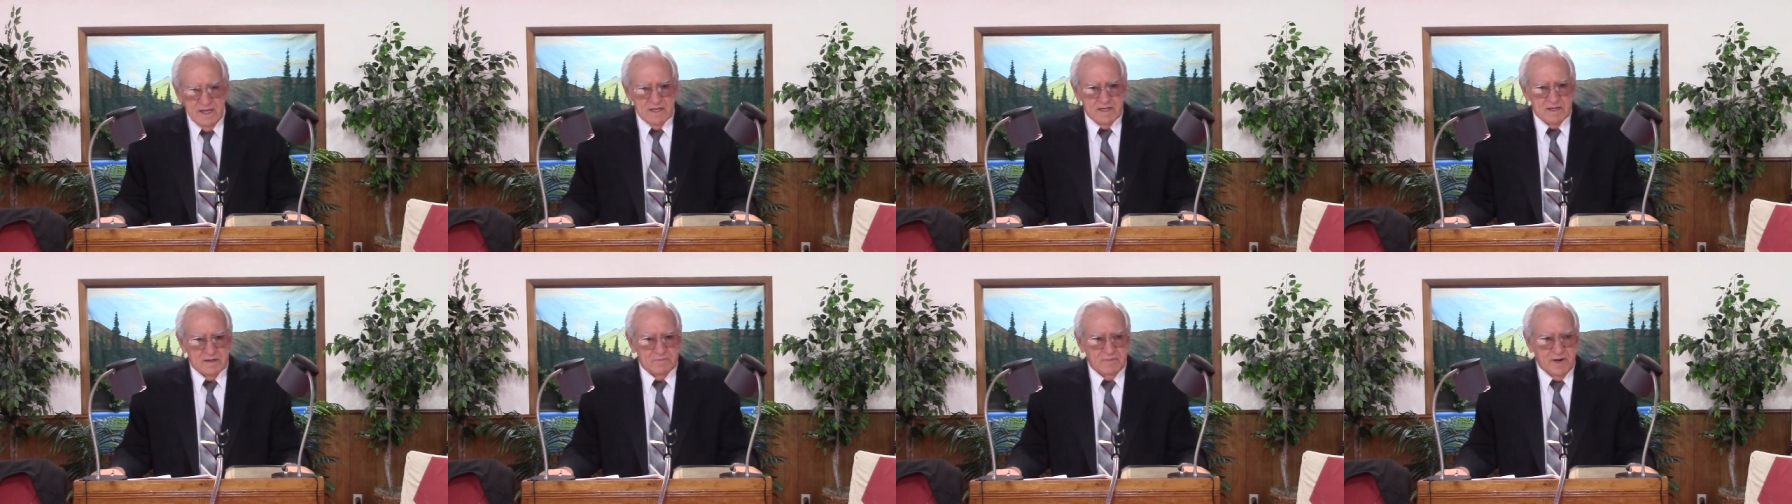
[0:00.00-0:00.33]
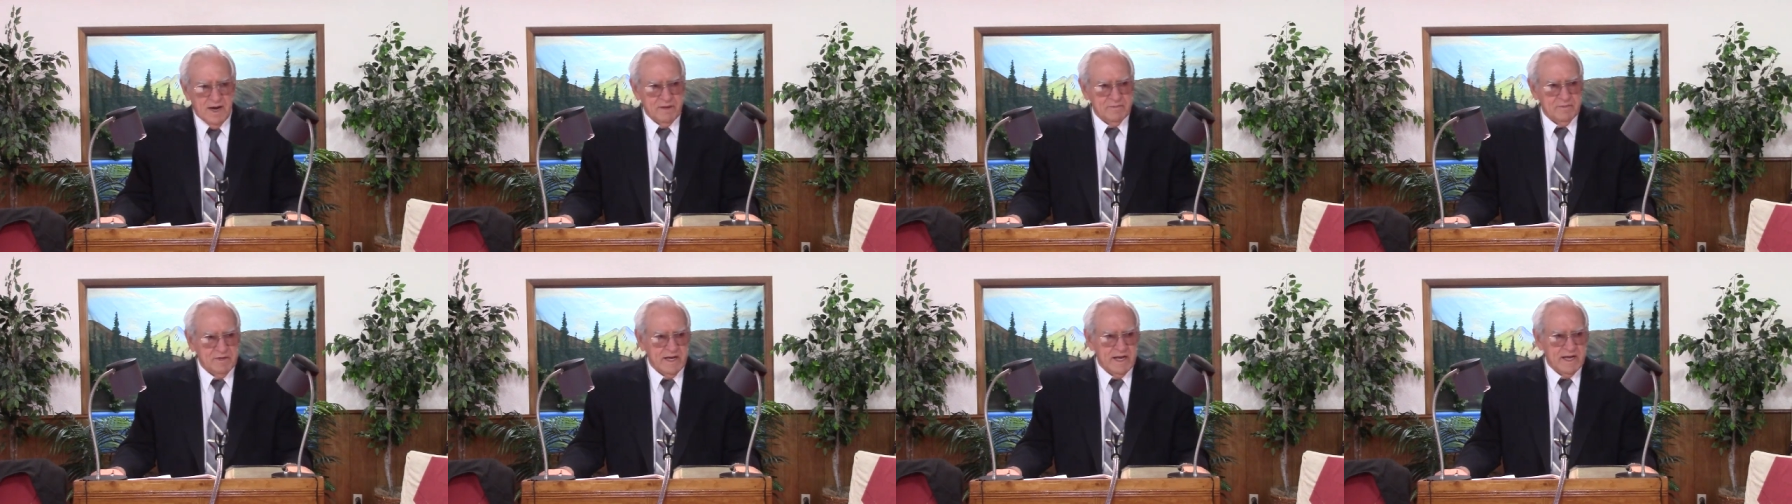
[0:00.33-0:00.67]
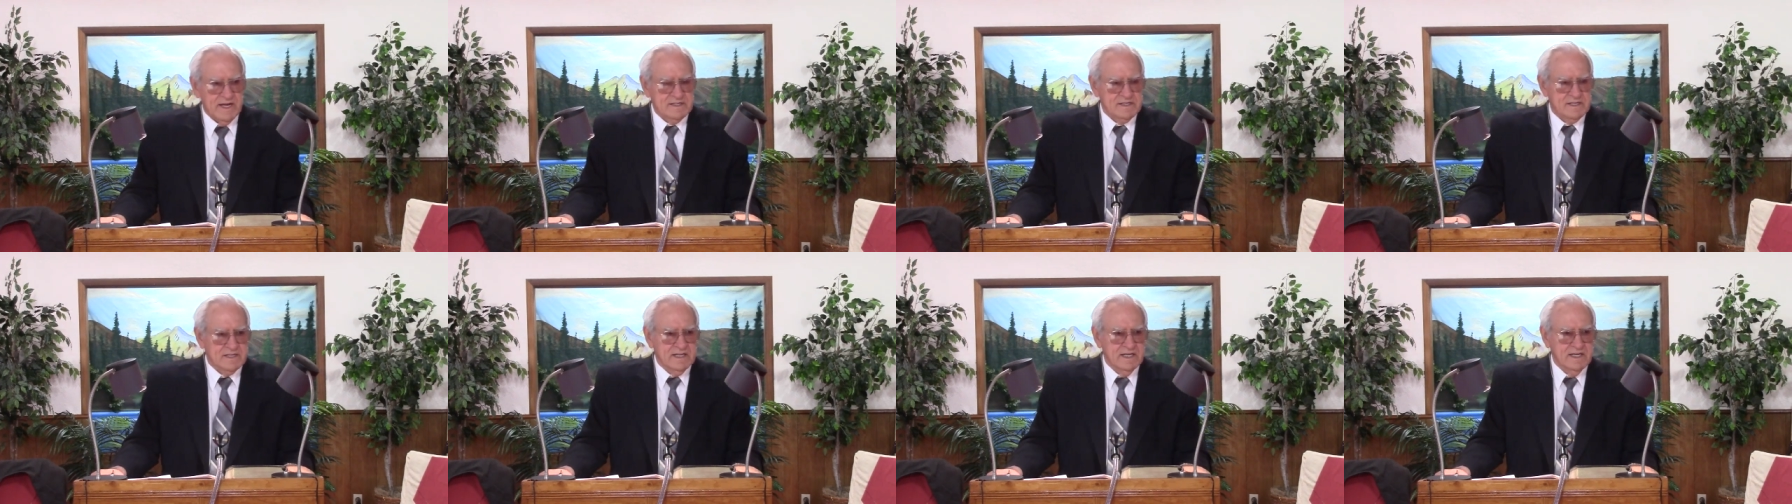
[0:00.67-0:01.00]
The Bible
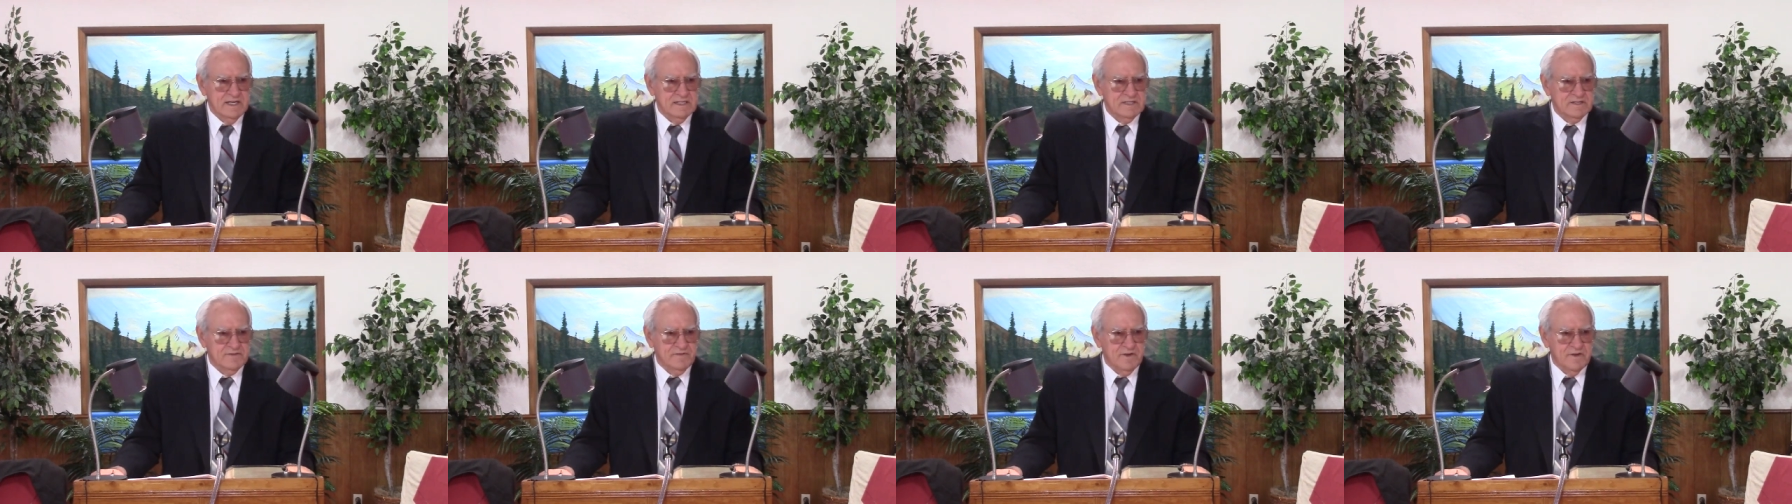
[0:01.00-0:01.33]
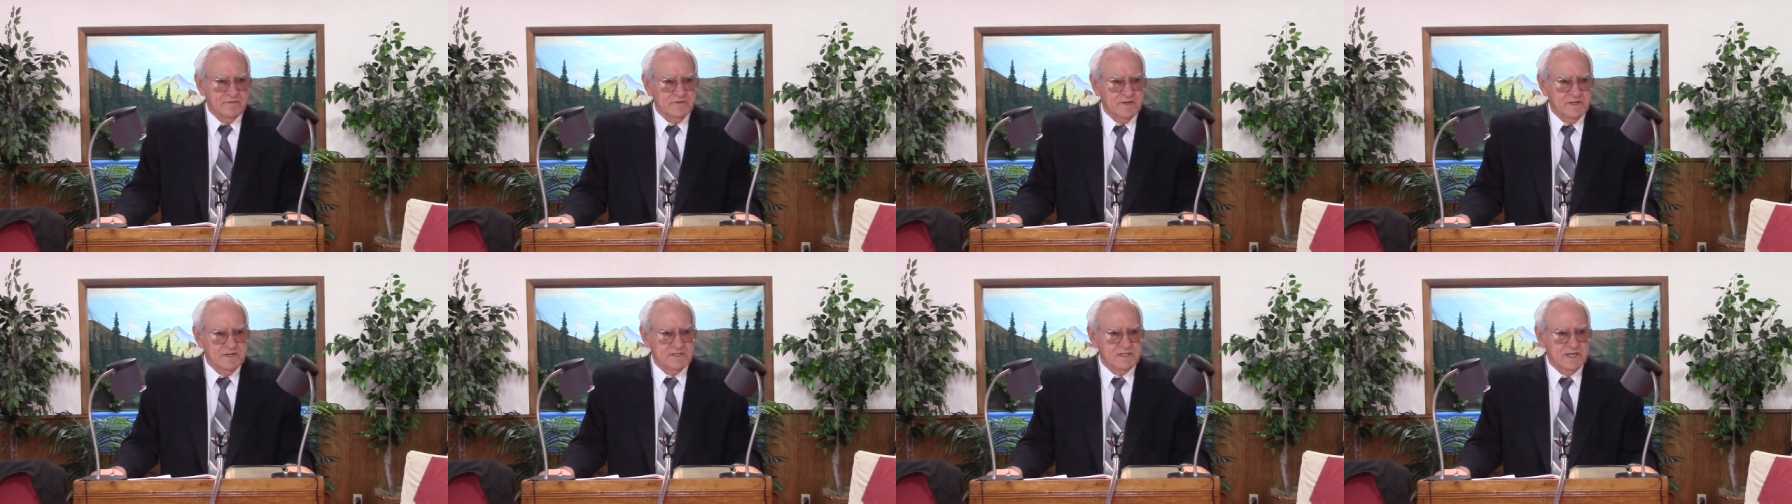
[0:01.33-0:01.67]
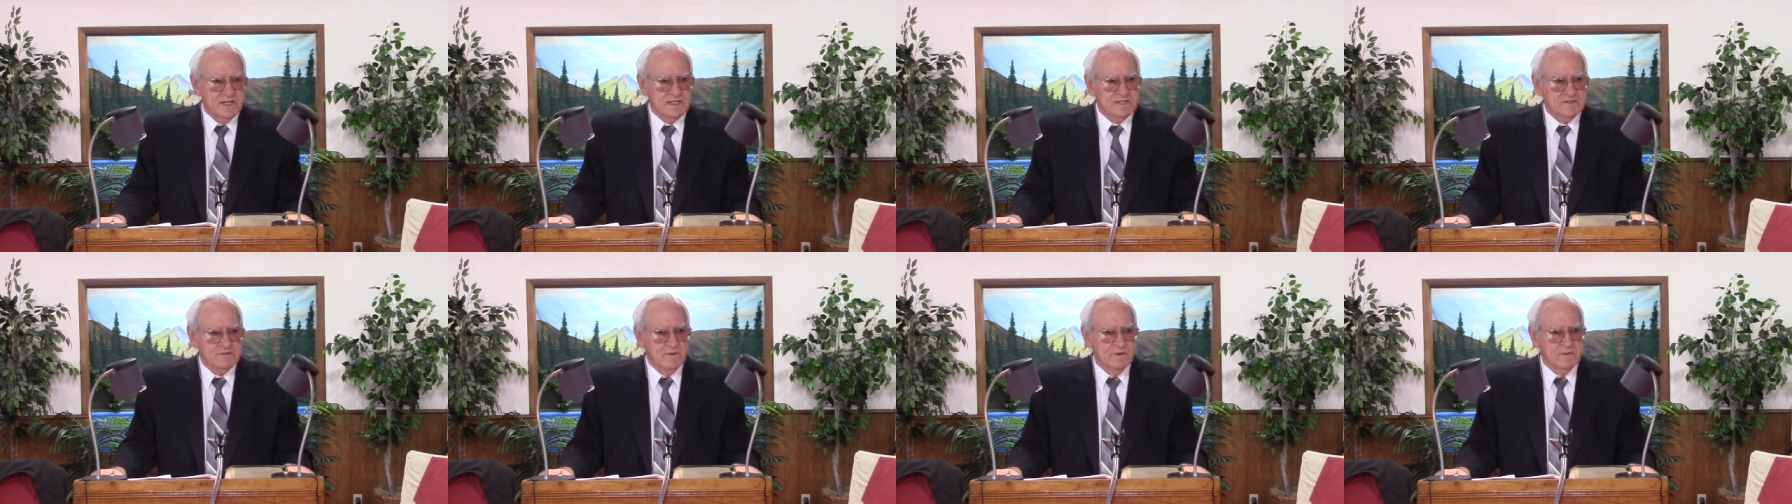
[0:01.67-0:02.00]
has at least
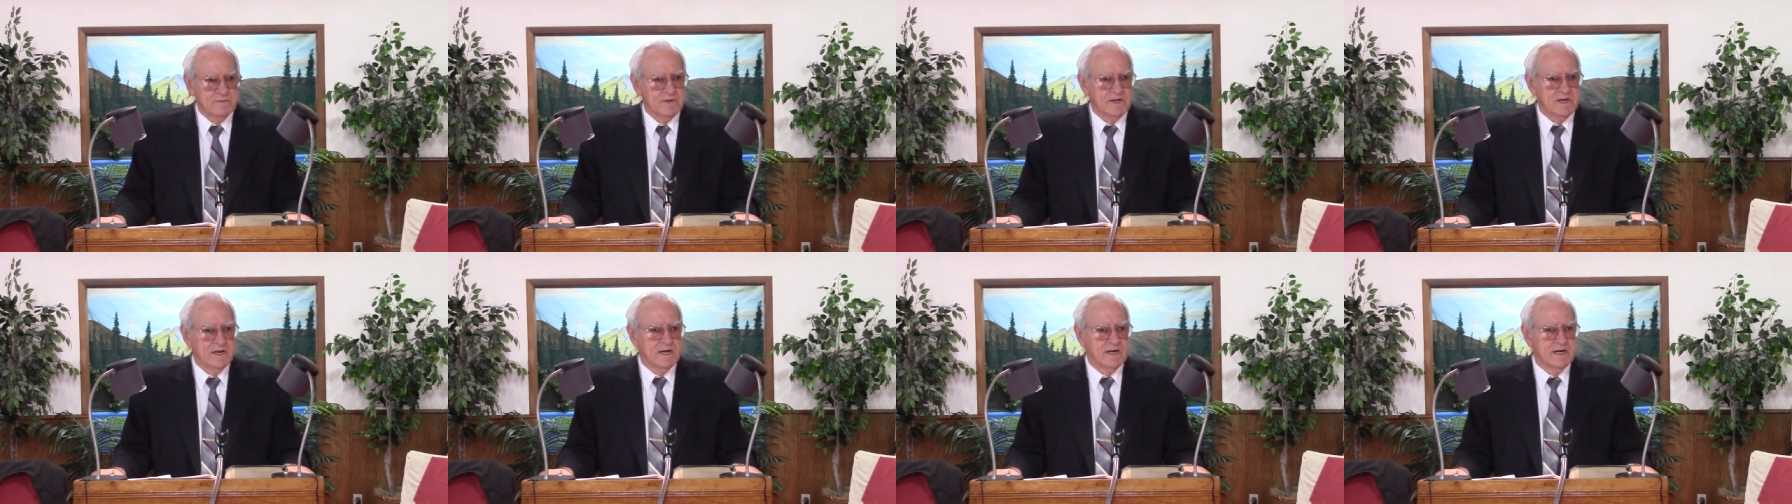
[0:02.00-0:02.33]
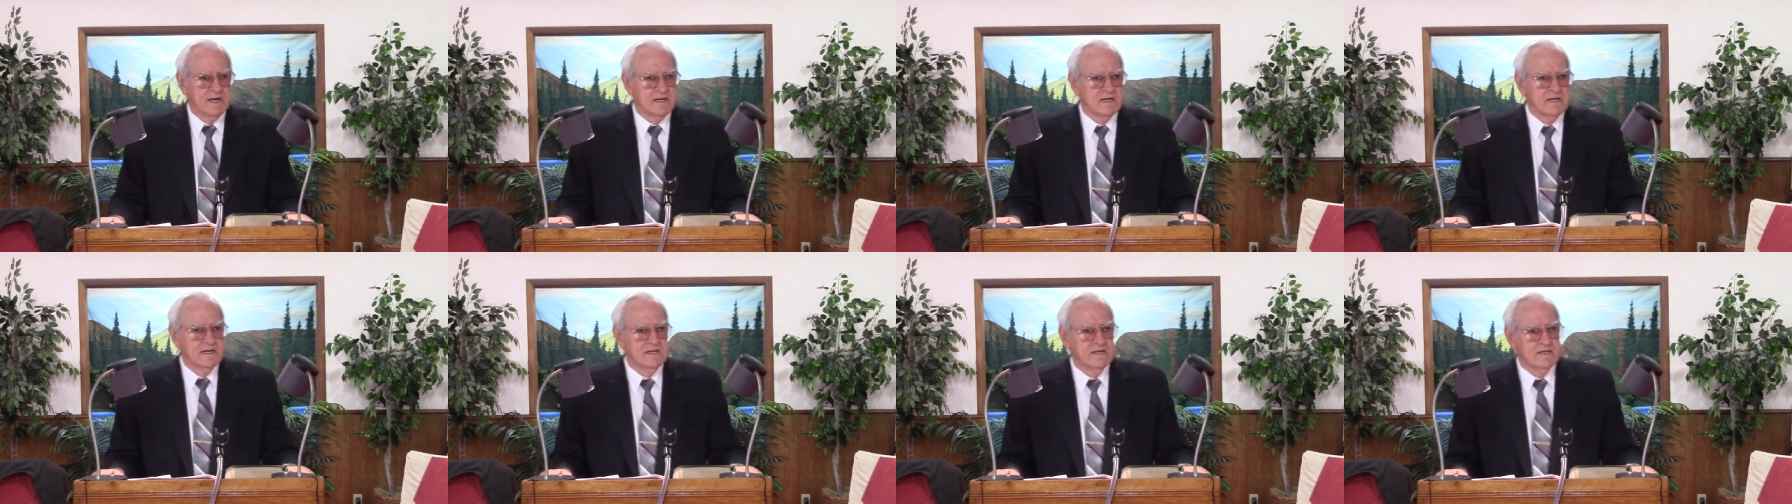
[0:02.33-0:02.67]
56 women in it.